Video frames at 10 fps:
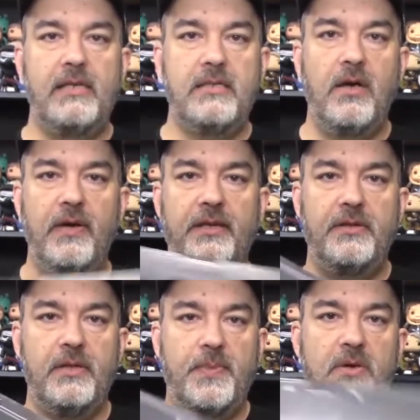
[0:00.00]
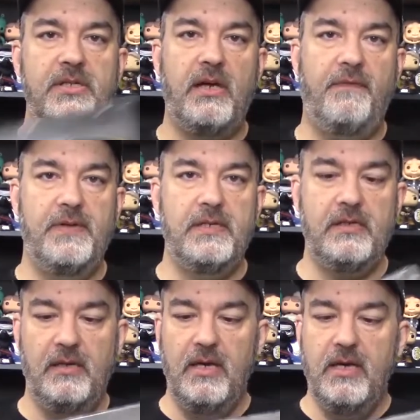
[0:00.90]
It's going through the post
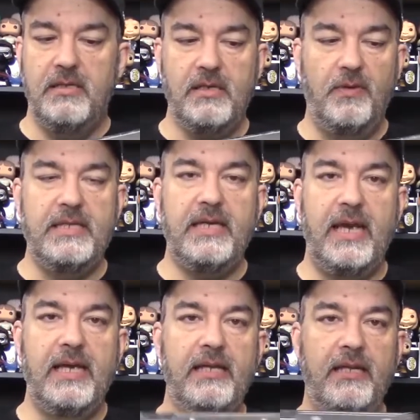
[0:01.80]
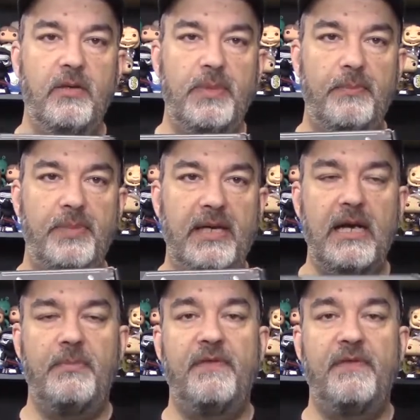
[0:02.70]
office, so it's getting a little bit beat up.